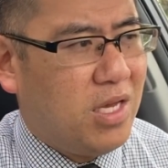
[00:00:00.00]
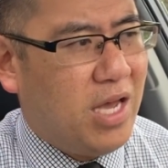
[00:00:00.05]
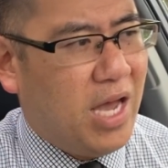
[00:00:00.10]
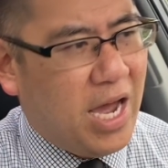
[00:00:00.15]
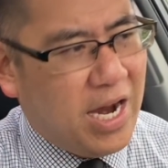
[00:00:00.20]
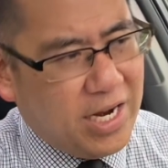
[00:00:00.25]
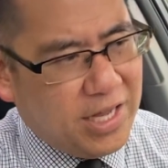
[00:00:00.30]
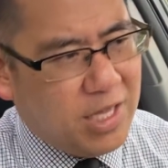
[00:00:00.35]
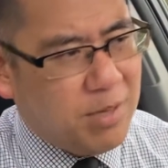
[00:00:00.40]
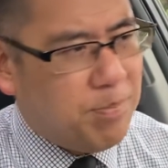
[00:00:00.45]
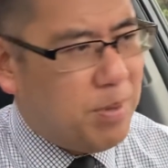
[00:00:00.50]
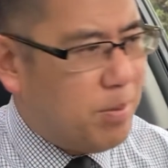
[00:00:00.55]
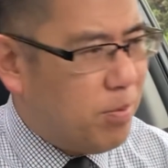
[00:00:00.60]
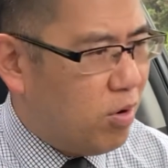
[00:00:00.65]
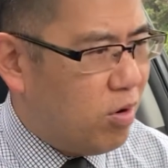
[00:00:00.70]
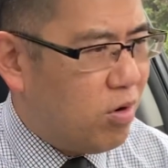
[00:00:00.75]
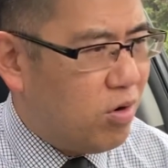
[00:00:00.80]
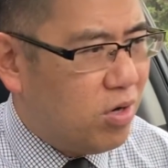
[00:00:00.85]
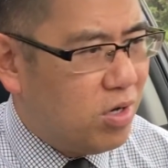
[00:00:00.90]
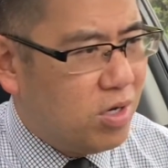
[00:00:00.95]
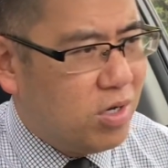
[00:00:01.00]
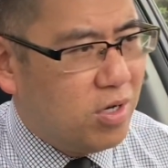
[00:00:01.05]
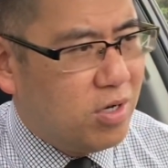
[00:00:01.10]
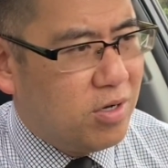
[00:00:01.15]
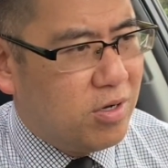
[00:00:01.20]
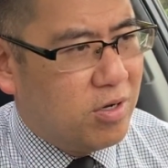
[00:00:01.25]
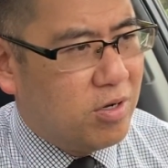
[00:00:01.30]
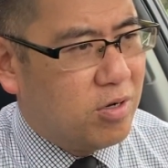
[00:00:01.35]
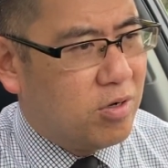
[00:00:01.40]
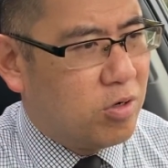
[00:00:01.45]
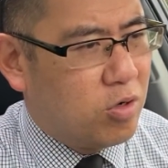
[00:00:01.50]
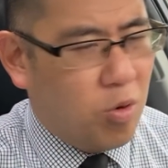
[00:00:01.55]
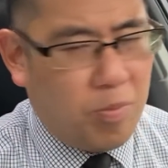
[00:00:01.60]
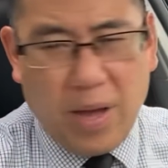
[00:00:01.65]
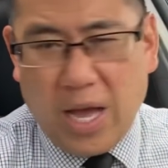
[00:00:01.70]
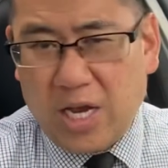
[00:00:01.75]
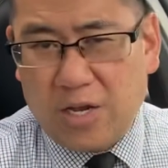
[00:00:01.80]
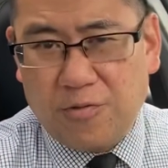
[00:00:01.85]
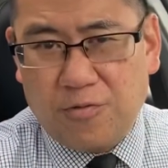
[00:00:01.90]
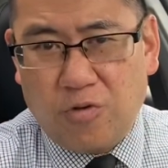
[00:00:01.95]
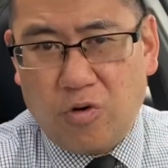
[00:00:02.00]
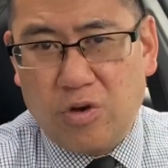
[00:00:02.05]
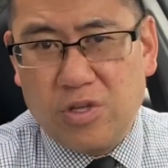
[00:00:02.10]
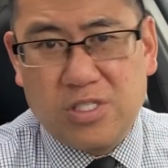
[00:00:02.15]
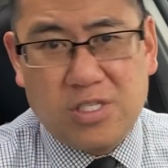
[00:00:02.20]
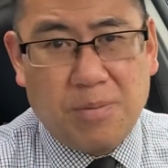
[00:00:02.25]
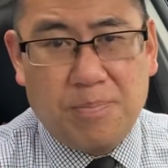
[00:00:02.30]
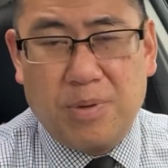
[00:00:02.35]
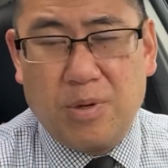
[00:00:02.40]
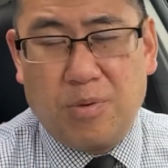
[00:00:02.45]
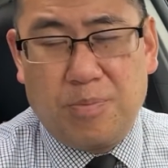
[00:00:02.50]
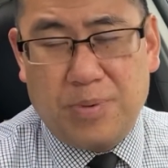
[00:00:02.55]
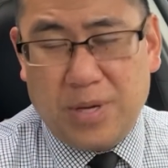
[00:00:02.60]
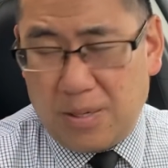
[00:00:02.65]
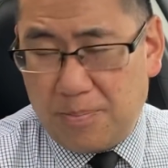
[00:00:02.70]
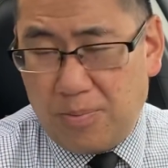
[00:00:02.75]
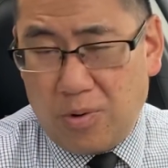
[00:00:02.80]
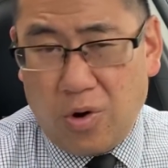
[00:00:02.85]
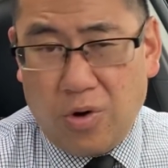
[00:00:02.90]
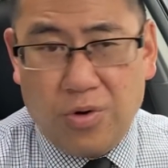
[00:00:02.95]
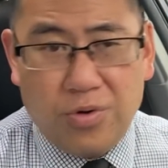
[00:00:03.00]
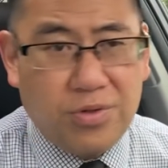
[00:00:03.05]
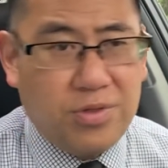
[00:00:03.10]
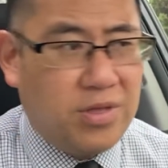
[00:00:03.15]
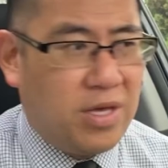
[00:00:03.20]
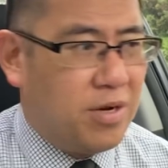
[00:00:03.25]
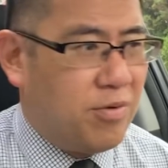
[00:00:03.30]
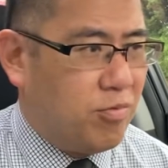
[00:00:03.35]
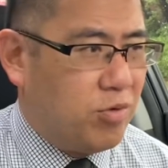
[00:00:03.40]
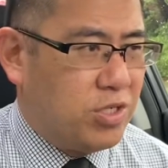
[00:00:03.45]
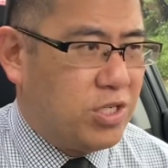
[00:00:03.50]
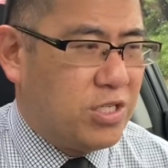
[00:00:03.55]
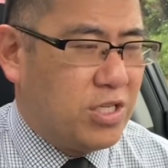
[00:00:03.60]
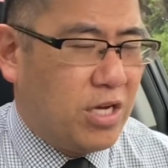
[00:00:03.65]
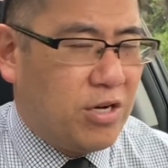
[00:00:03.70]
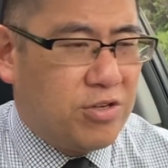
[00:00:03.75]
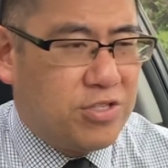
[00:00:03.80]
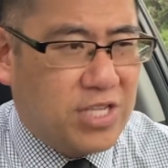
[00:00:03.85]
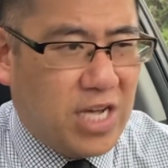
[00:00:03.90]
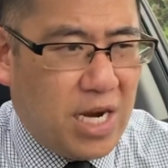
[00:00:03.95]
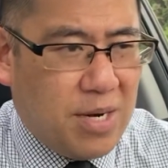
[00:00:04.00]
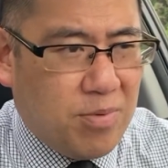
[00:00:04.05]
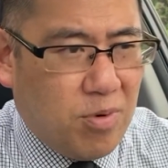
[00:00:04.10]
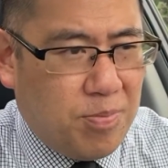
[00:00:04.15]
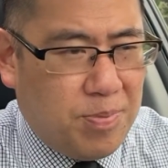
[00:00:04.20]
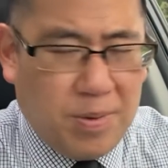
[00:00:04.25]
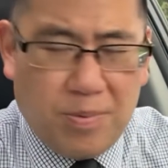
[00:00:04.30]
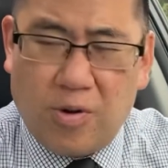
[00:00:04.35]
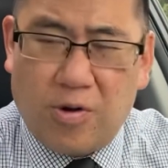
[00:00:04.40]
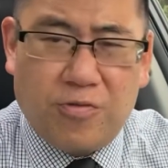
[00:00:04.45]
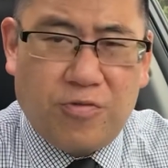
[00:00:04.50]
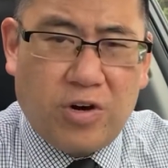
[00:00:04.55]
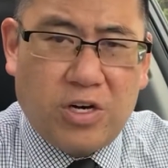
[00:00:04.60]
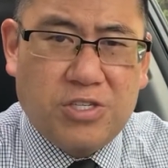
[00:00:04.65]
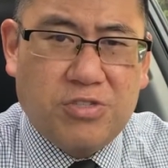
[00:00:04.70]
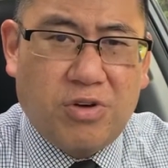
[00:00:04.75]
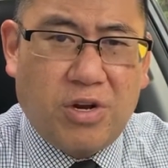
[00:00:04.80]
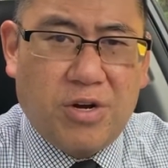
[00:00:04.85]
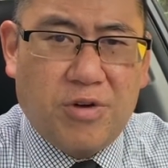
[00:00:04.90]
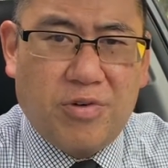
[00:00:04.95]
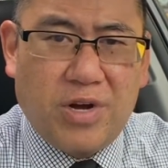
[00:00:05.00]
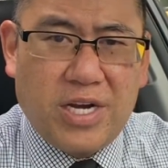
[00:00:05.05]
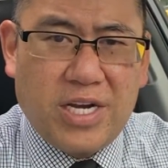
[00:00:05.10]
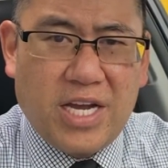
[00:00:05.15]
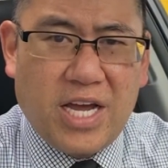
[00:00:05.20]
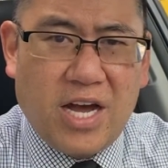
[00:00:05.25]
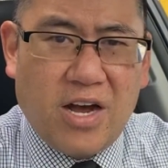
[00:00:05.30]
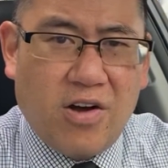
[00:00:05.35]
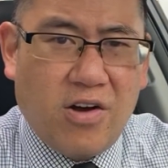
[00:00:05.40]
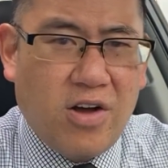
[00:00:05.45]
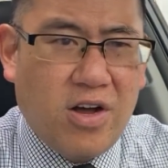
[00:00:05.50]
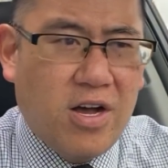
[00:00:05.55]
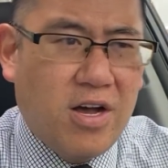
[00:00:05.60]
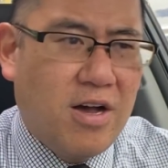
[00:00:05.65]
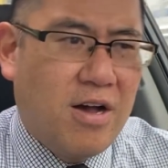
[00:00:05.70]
And I think people go back and forth. Some people pick both, and which is understandable. People are frustrated right now.